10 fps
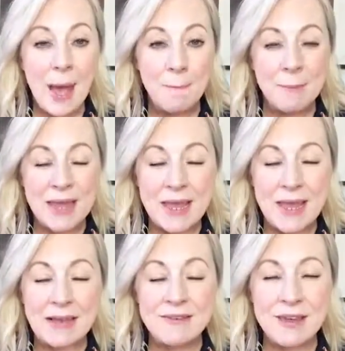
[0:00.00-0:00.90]
and be
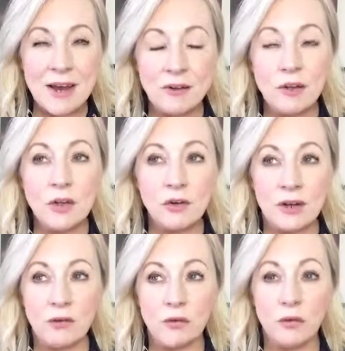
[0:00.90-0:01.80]
eternally
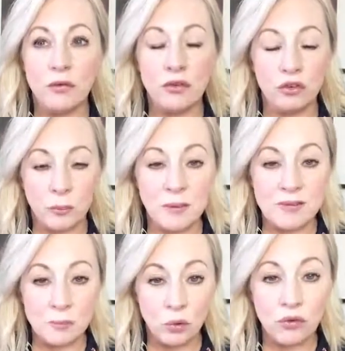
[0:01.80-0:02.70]
grateful for some of the
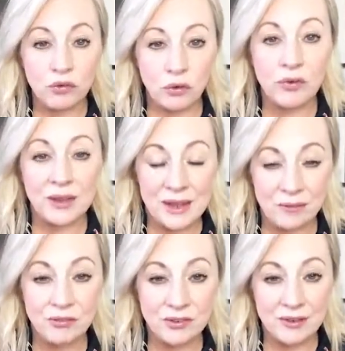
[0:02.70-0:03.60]
small stuff that you
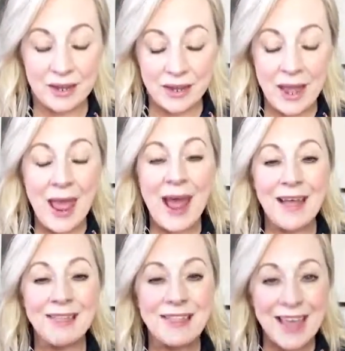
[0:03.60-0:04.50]
have today,
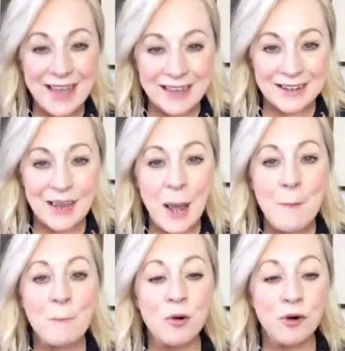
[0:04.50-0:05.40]
and then
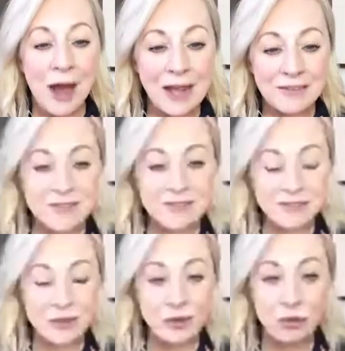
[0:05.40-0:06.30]
practice
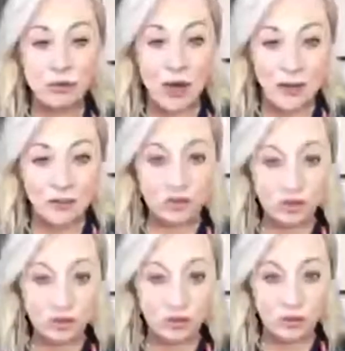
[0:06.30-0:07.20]
the
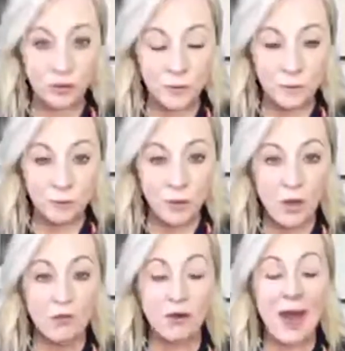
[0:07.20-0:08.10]
gratitude
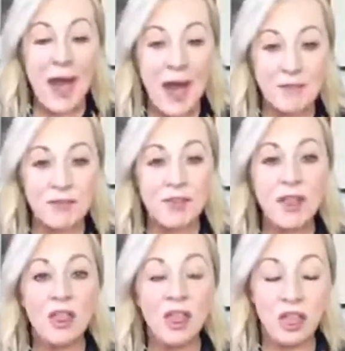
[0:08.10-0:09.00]
for having
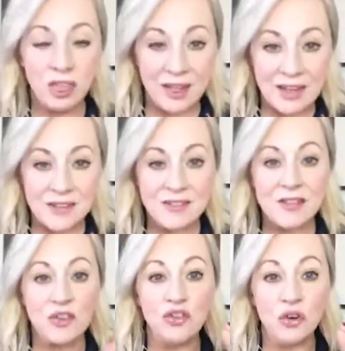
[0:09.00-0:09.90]
the things
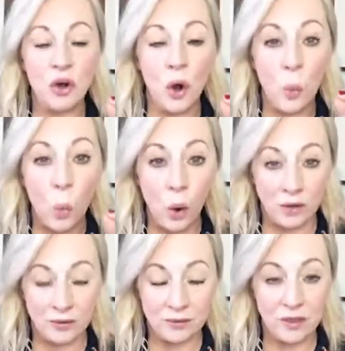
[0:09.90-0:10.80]
that you're
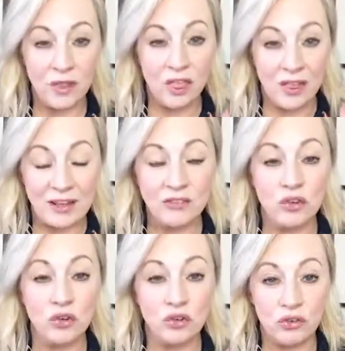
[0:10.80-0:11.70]
wanting, the things
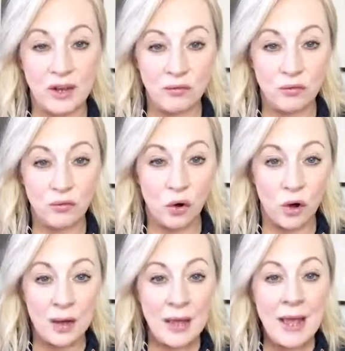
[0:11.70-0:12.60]
that you're striving for.
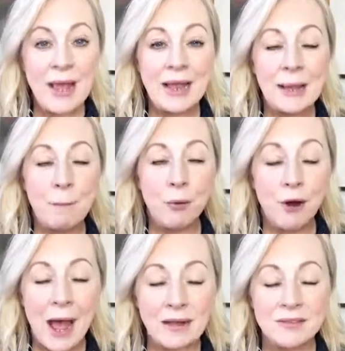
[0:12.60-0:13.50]
Like,
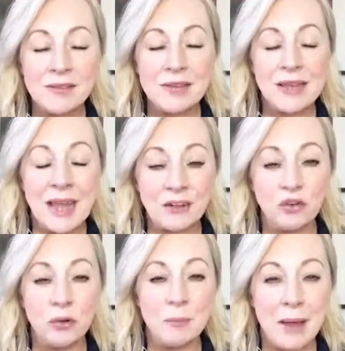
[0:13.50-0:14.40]
practice getting
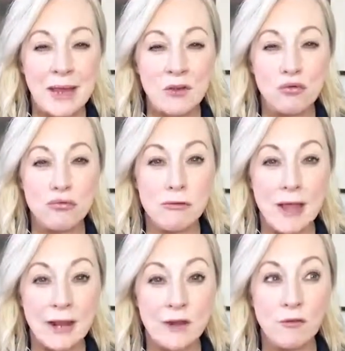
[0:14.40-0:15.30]
your mind
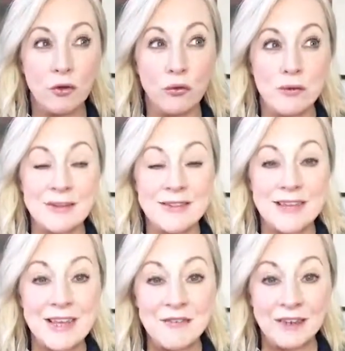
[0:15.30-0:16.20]
ready for the
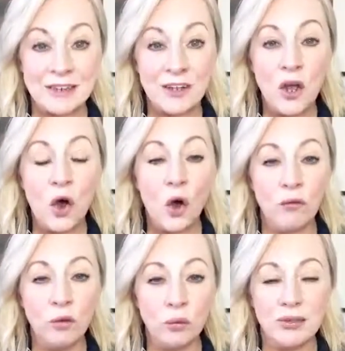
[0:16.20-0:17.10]
receiving
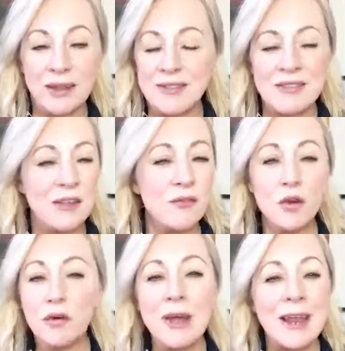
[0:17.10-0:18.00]
of those things, as if
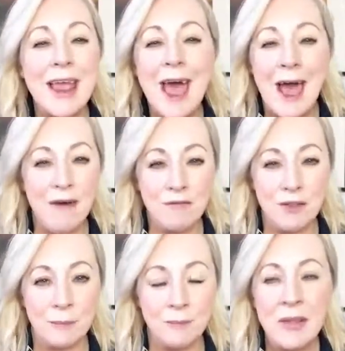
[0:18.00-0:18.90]
you already have
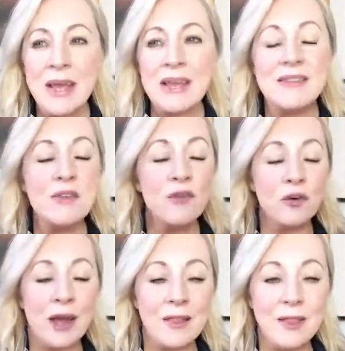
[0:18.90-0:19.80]
them, as if
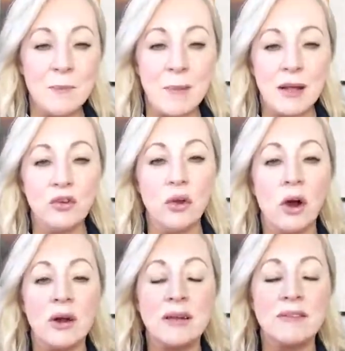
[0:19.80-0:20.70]
you're in them and you
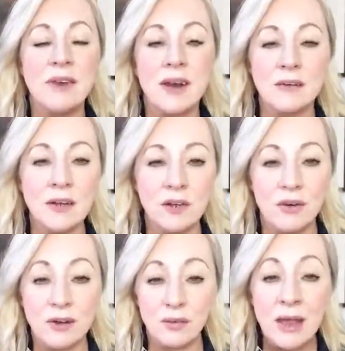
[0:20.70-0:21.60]
are eternally
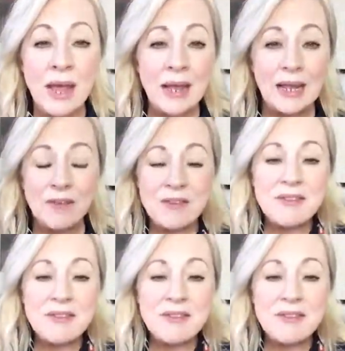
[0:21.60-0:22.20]
grateful. Like, if